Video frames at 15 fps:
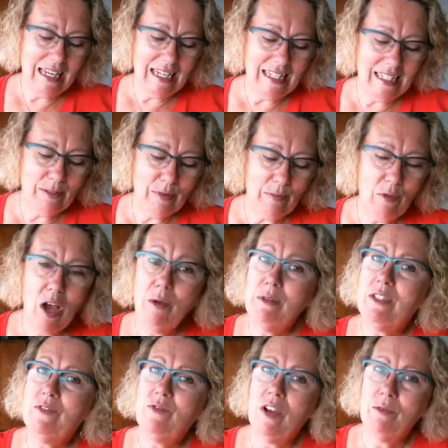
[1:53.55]
You see, my mom
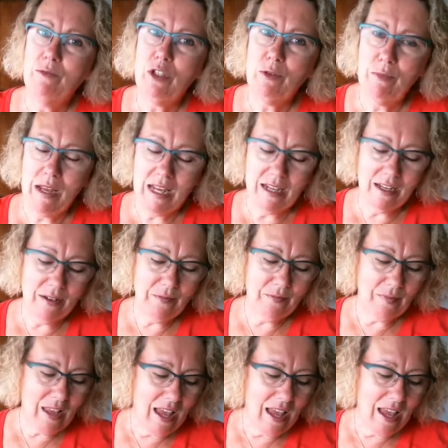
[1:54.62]
is from Jamaica,